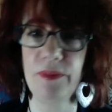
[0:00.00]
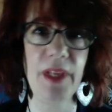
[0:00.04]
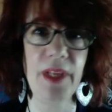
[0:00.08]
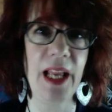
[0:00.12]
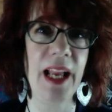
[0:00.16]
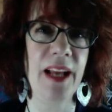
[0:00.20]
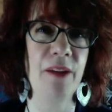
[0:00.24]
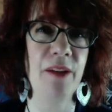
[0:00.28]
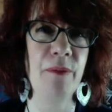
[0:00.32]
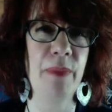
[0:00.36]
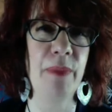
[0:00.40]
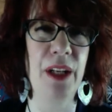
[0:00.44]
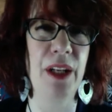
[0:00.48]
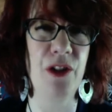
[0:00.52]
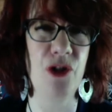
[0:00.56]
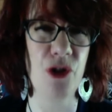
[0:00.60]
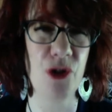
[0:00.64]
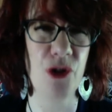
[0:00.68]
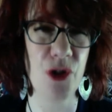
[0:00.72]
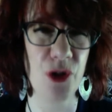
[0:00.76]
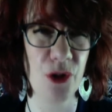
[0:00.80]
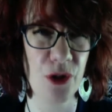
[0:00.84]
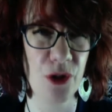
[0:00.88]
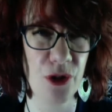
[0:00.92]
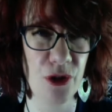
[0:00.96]
I had major
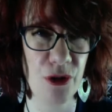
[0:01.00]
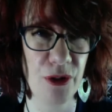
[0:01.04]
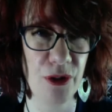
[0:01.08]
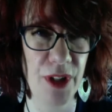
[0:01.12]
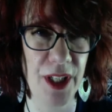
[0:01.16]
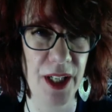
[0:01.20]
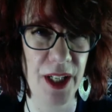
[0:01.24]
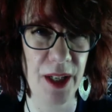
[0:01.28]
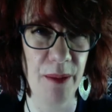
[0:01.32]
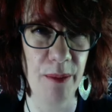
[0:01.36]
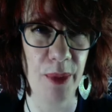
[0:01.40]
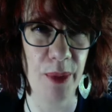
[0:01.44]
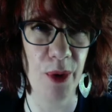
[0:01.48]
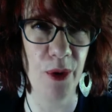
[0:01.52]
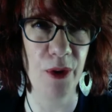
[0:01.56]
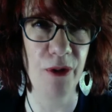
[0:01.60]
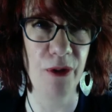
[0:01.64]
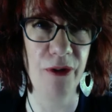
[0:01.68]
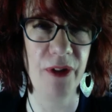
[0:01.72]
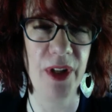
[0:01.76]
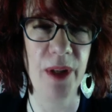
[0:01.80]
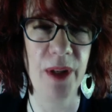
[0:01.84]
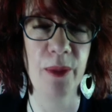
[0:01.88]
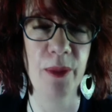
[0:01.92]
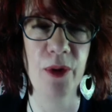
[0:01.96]
surgery on both
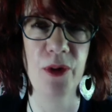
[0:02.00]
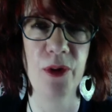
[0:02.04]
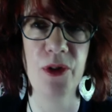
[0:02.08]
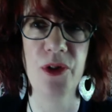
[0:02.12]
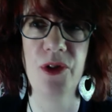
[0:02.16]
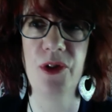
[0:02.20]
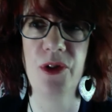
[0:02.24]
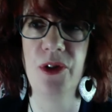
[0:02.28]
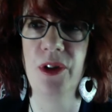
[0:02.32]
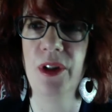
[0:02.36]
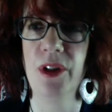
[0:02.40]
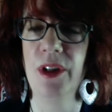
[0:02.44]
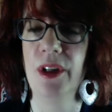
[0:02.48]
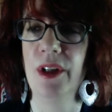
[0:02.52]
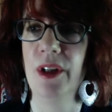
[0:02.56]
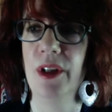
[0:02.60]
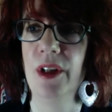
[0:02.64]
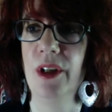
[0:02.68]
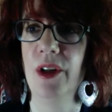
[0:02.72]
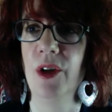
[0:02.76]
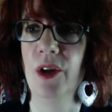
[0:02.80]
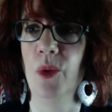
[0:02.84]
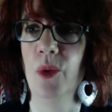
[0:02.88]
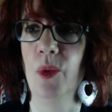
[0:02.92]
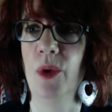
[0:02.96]
femurs
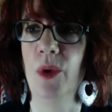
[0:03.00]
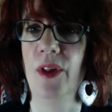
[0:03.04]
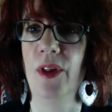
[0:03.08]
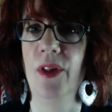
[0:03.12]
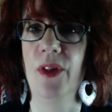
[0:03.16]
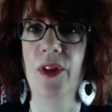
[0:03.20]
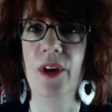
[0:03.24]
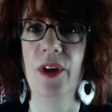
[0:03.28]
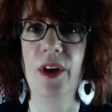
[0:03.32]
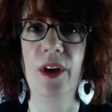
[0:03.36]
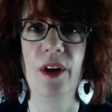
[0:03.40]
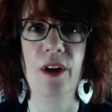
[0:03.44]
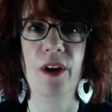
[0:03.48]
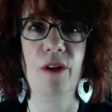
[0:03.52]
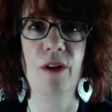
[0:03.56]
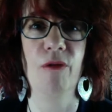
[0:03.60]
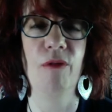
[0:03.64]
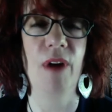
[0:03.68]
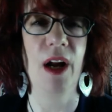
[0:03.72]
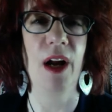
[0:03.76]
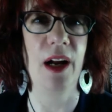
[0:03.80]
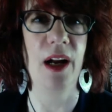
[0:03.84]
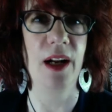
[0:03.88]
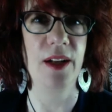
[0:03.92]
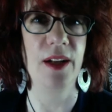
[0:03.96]
with
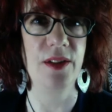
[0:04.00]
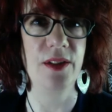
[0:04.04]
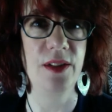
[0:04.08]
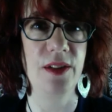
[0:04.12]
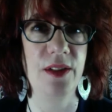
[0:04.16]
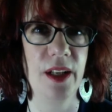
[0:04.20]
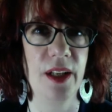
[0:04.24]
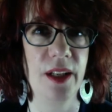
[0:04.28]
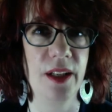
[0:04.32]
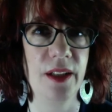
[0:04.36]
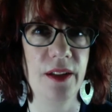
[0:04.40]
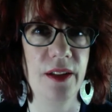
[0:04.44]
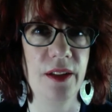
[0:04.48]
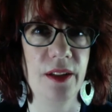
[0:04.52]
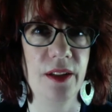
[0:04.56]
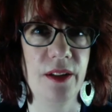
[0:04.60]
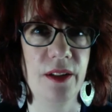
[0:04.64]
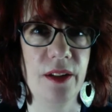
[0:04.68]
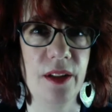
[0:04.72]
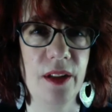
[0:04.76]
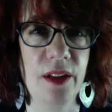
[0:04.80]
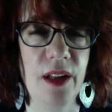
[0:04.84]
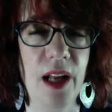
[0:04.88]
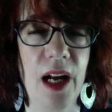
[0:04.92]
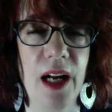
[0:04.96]
rods and
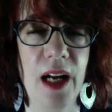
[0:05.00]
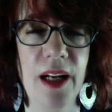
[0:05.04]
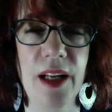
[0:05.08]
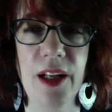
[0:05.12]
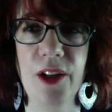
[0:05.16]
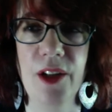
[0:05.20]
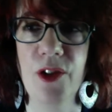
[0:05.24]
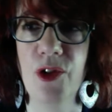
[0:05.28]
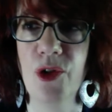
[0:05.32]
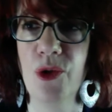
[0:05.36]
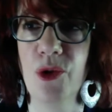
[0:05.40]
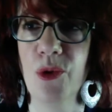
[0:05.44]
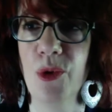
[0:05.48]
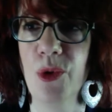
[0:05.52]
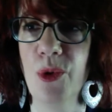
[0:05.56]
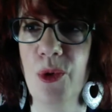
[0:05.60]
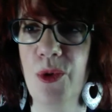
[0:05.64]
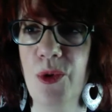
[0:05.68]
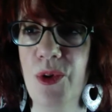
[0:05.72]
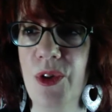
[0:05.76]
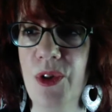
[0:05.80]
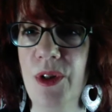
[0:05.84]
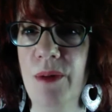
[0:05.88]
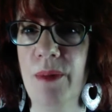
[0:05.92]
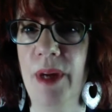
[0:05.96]
locking
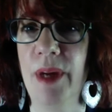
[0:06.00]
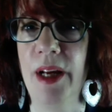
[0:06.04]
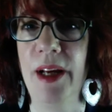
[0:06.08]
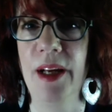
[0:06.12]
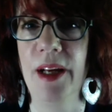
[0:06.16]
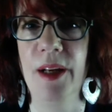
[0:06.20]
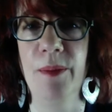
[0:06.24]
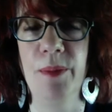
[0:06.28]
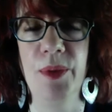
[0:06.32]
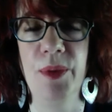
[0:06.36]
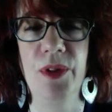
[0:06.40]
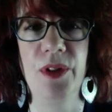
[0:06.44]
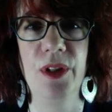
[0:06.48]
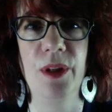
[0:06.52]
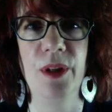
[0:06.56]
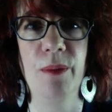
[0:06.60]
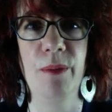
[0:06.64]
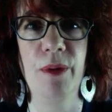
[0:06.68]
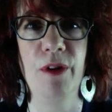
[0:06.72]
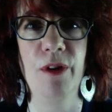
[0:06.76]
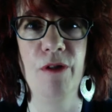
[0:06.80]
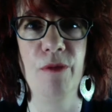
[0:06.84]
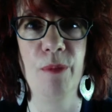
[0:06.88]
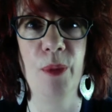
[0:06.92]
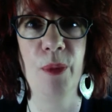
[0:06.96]
screws in my hips and
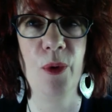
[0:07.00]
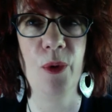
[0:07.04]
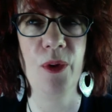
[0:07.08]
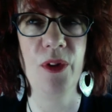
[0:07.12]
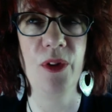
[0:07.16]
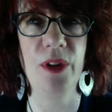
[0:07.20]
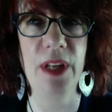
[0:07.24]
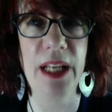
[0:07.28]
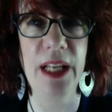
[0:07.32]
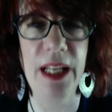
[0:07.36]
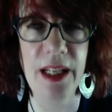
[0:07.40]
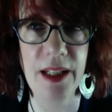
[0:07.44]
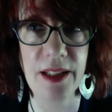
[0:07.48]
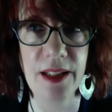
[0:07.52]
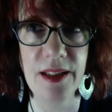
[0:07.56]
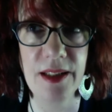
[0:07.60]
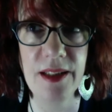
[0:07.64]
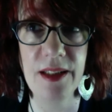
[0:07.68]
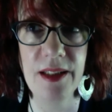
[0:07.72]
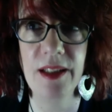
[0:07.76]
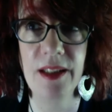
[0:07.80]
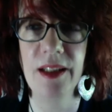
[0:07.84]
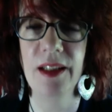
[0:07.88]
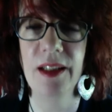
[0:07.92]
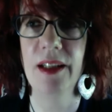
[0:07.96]
above both knees.
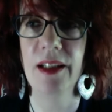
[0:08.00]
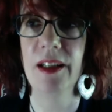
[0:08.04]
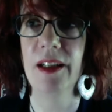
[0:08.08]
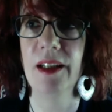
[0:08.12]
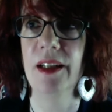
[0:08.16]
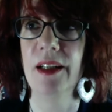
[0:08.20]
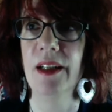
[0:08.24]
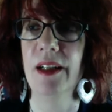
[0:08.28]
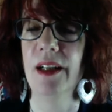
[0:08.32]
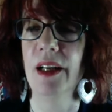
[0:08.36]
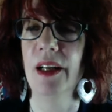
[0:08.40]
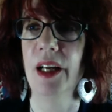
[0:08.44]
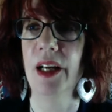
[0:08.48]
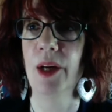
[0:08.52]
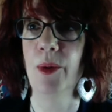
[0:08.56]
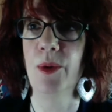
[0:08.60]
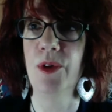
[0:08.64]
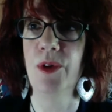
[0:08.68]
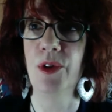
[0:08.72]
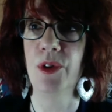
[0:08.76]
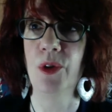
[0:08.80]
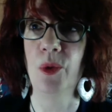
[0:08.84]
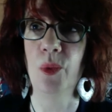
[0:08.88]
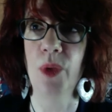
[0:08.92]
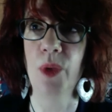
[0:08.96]
I was
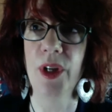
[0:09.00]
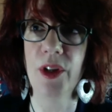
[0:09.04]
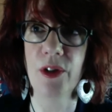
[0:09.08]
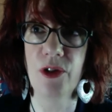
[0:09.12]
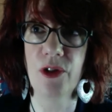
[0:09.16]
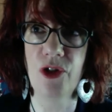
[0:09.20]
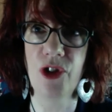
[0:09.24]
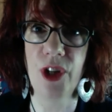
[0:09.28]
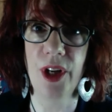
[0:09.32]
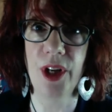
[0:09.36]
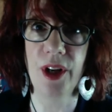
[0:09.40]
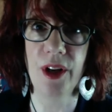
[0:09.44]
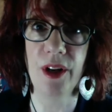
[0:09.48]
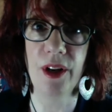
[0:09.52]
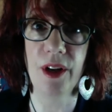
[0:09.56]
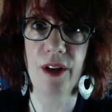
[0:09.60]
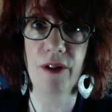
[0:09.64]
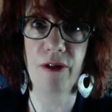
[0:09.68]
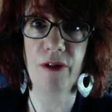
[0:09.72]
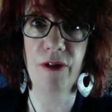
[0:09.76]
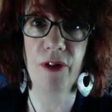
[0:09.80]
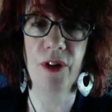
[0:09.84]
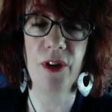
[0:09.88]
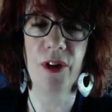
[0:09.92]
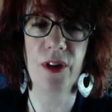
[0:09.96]
in a wheelchair
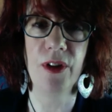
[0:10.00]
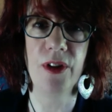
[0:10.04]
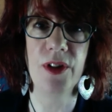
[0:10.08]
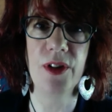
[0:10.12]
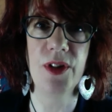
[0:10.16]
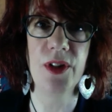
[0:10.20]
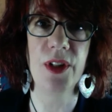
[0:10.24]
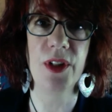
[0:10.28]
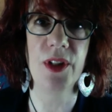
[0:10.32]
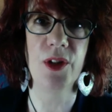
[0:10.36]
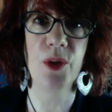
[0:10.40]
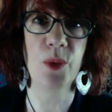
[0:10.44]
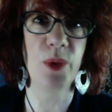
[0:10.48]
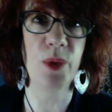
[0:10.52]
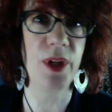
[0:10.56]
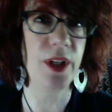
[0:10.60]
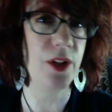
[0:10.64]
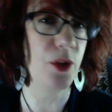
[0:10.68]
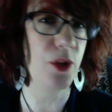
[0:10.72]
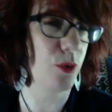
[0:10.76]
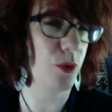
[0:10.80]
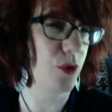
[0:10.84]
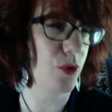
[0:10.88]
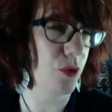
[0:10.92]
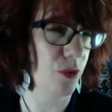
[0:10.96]
for 6
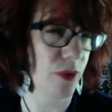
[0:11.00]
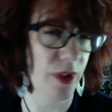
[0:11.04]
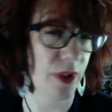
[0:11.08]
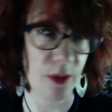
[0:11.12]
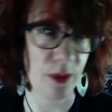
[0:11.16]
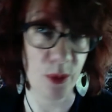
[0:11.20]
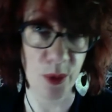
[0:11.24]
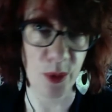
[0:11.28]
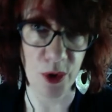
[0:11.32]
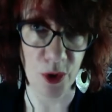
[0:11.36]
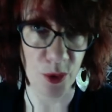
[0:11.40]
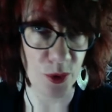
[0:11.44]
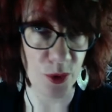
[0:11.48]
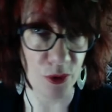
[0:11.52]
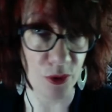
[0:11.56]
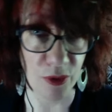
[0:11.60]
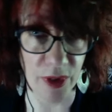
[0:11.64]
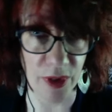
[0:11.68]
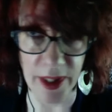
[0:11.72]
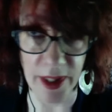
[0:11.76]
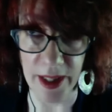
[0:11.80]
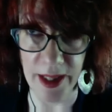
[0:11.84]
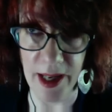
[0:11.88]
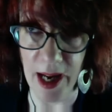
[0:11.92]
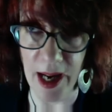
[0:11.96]
weeks, which was
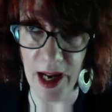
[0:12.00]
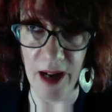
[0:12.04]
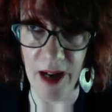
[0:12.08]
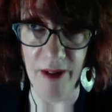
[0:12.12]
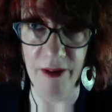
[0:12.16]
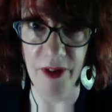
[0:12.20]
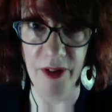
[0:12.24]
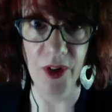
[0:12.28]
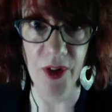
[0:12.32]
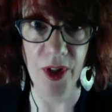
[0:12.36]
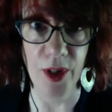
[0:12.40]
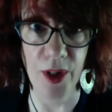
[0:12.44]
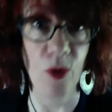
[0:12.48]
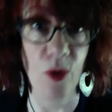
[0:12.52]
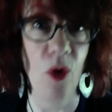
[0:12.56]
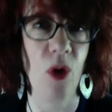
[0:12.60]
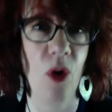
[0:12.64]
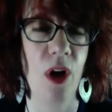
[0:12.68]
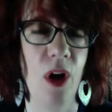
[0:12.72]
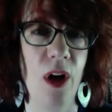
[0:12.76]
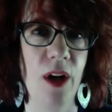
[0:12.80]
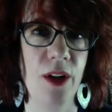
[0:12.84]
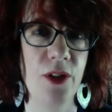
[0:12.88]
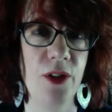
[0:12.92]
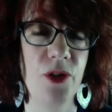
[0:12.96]
really not very
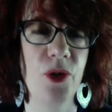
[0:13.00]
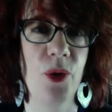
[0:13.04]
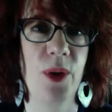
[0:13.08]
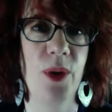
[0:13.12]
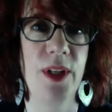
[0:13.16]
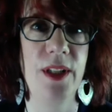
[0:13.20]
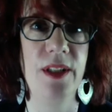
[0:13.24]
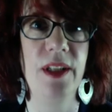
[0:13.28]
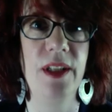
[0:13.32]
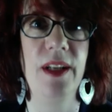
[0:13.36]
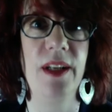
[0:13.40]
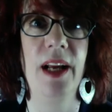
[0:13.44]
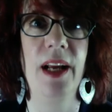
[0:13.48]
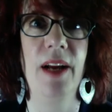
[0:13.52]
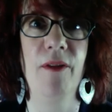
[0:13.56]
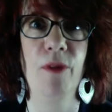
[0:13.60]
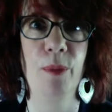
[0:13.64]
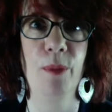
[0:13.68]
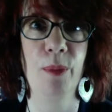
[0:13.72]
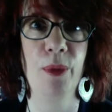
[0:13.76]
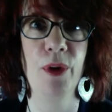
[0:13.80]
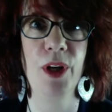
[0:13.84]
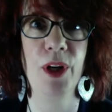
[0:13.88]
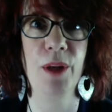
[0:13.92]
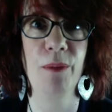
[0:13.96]
long. So I did have a
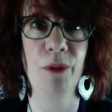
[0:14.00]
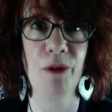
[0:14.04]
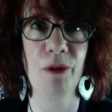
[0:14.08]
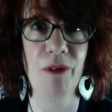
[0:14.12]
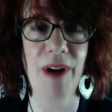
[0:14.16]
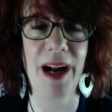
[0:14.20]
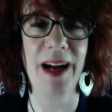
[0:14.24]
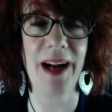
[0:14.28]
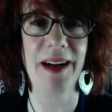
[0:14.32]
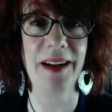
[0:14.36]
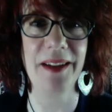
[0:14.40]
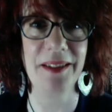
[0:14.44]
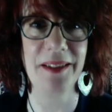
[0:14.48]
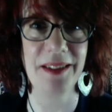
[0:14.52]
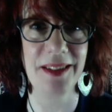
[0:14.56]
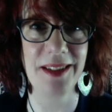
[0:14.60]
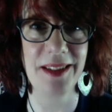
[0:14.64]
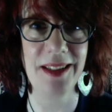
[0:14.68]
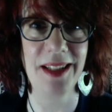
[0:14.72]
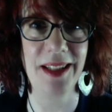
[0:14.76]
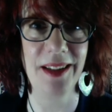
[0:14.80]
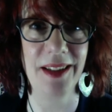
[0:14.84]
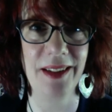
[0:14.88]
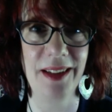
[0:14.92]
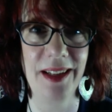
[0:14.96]
pretty miraculous
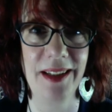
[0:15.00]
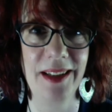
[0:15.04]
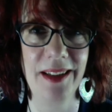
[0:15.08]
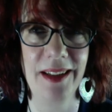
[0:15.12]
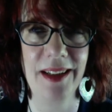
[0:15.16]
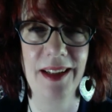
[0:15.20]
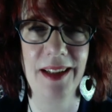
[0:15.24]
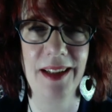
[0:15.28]
healing.